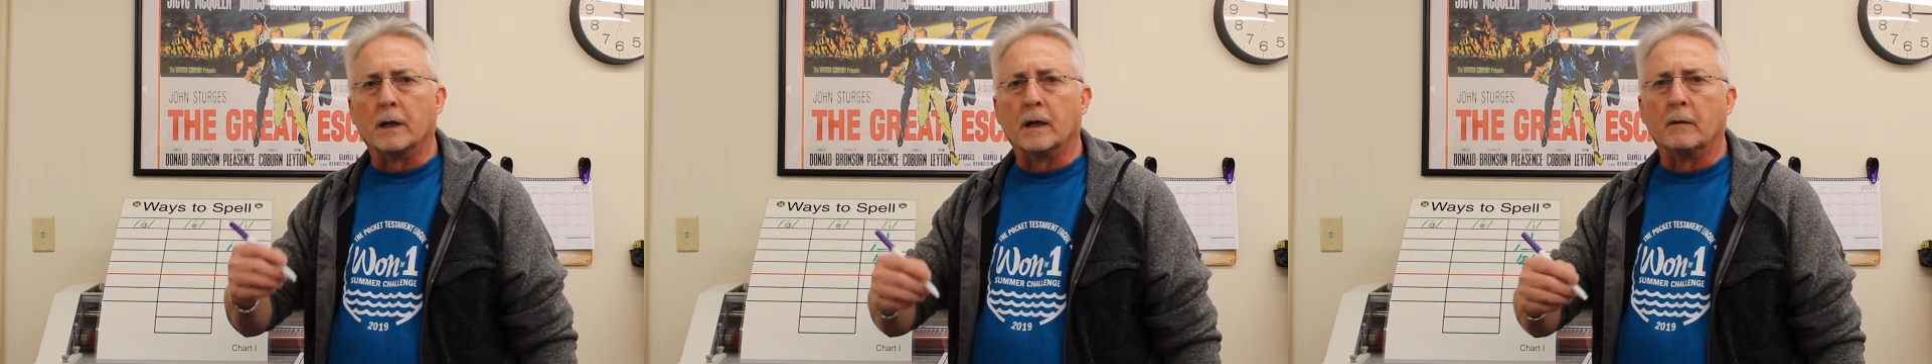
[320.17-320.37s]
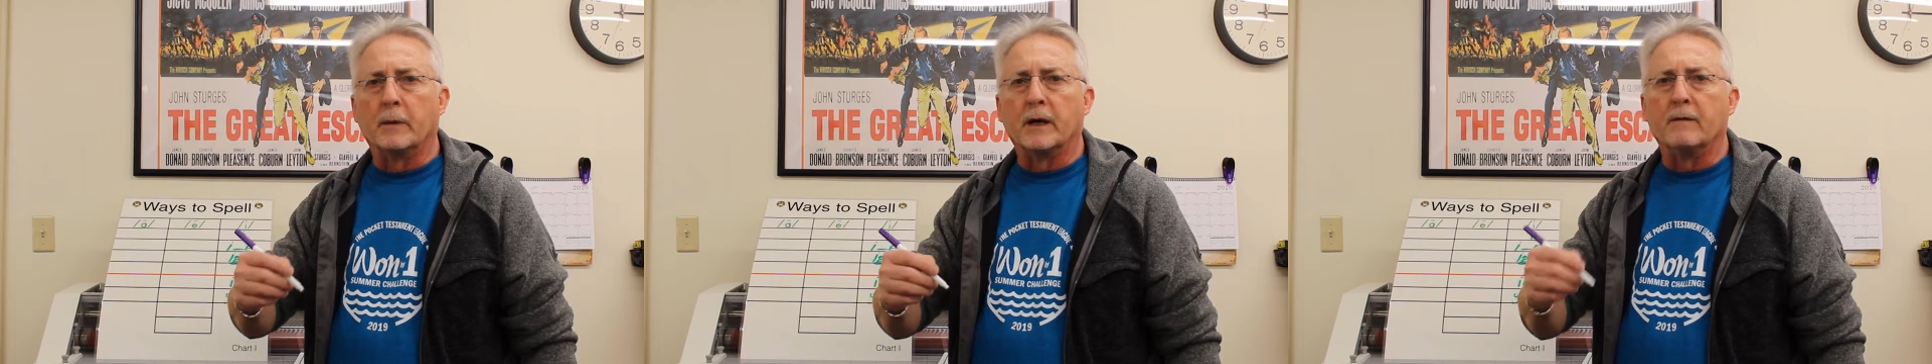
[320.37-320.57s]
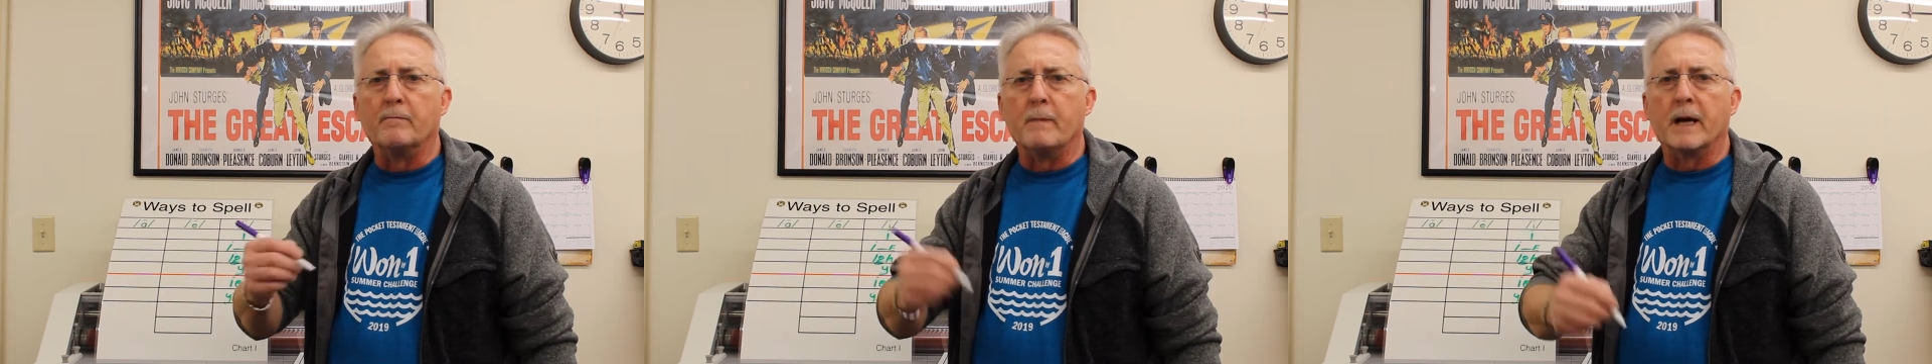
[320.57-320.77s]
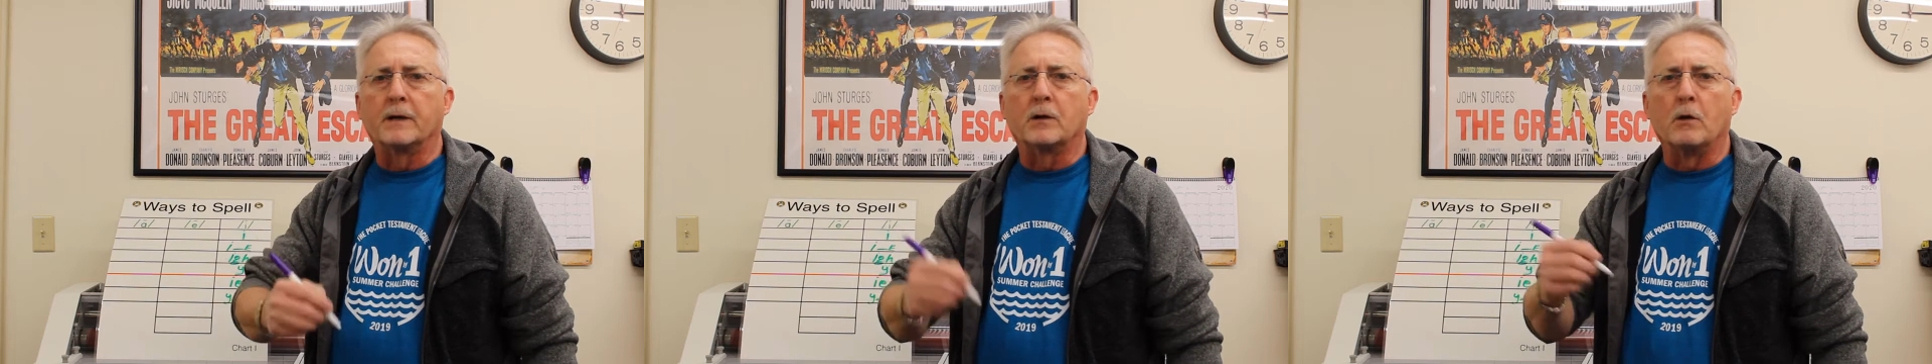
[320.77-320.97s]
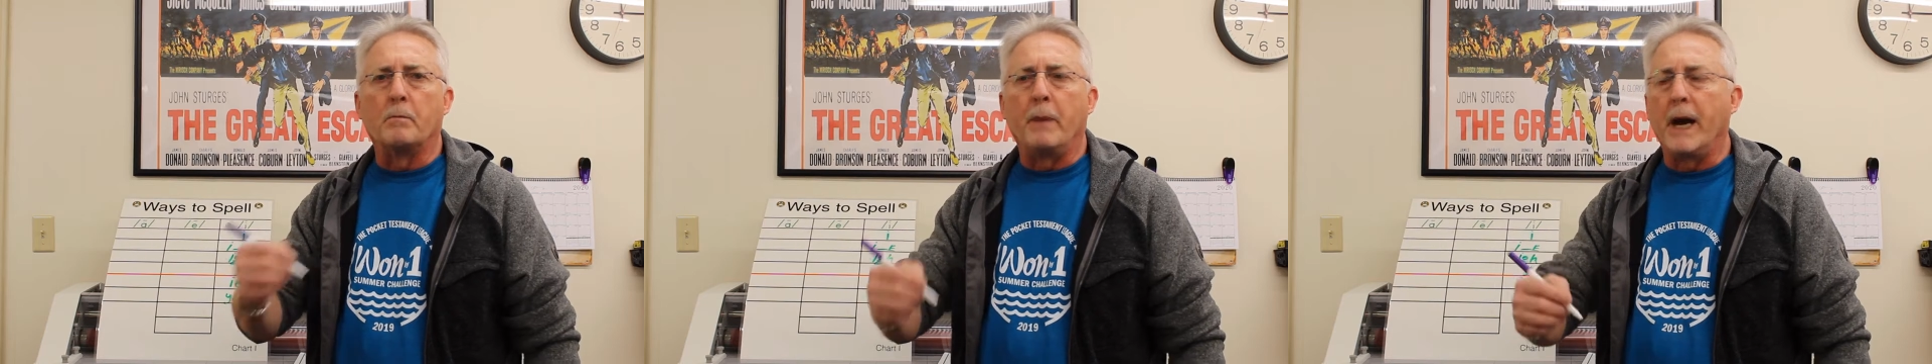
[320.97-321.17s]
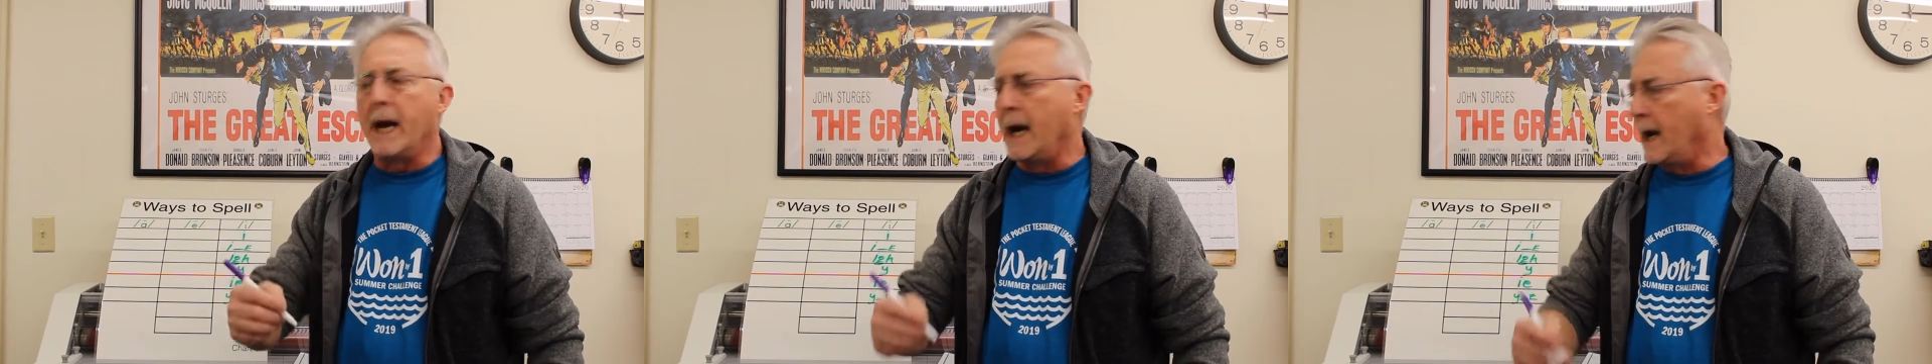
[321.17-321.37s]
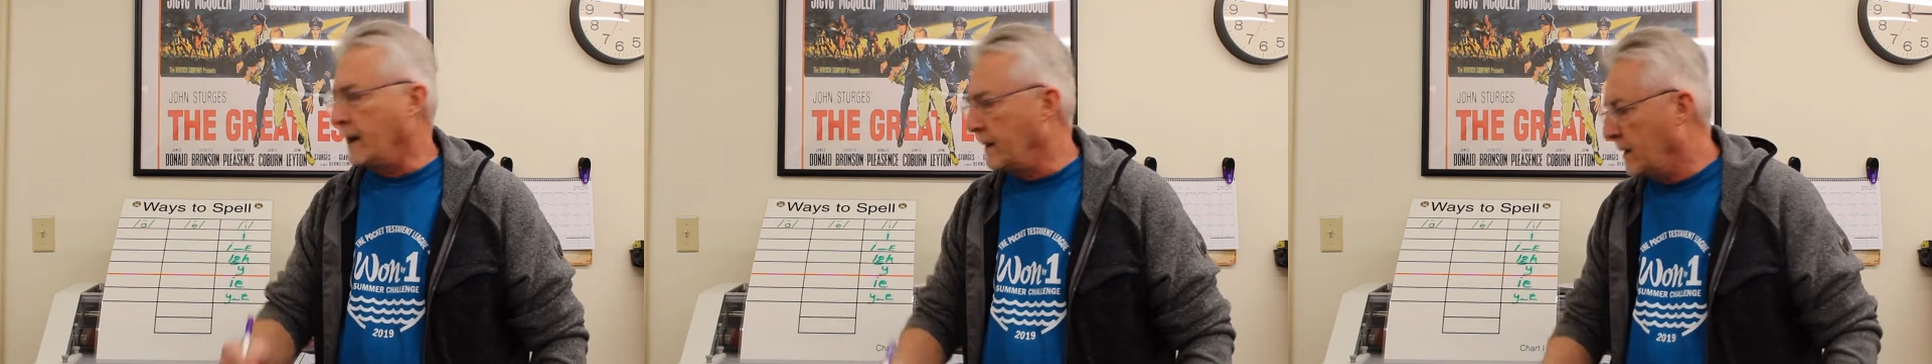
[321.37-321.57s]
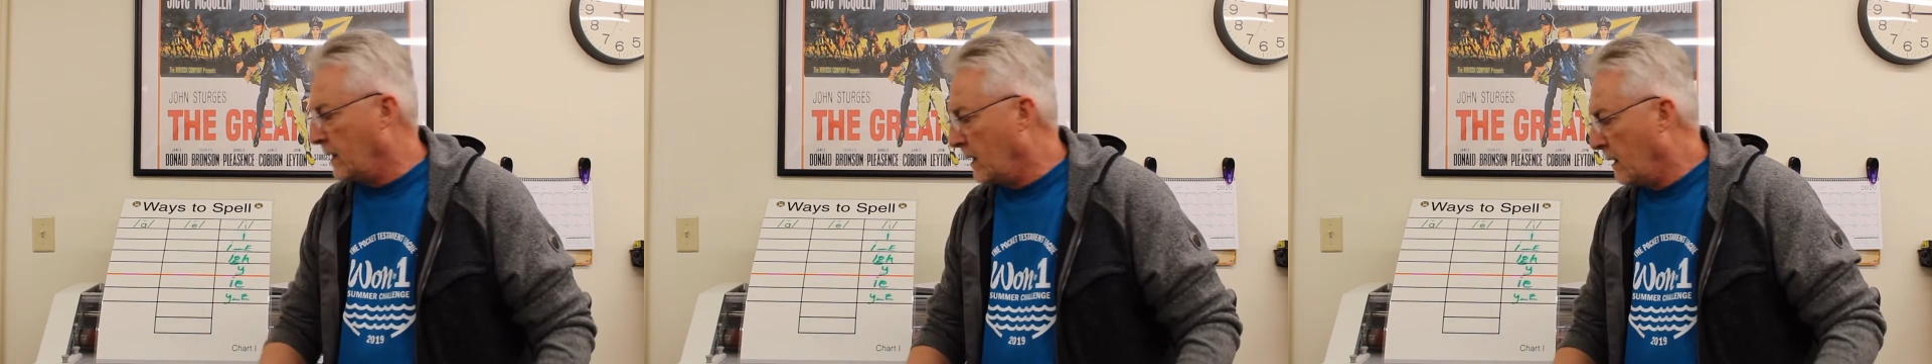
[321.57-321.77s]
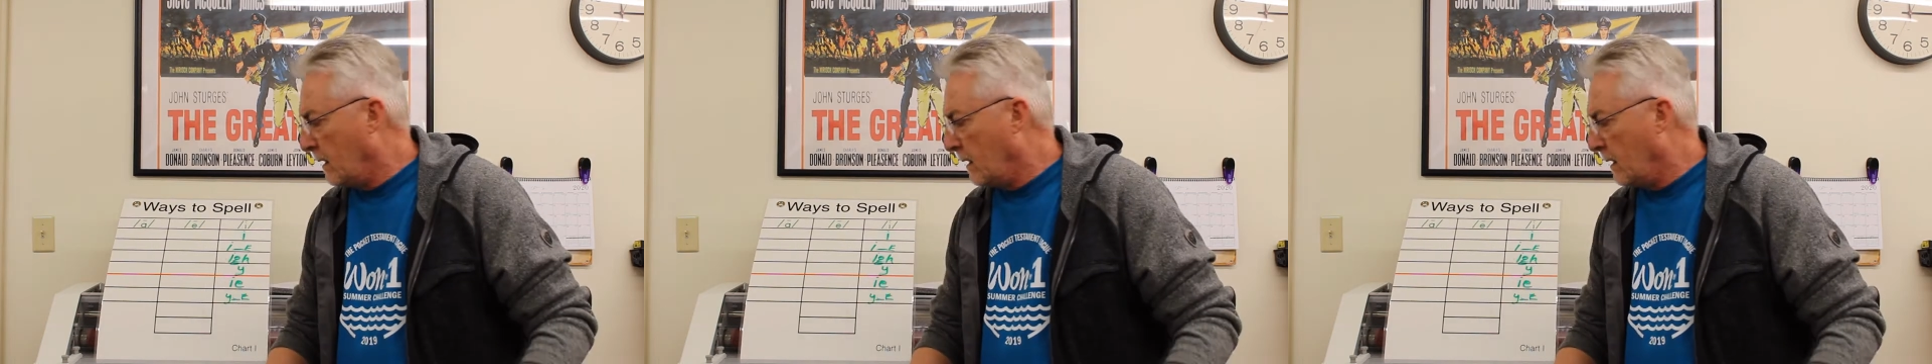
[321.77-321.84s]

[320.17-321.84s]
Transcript: little bit of mental pain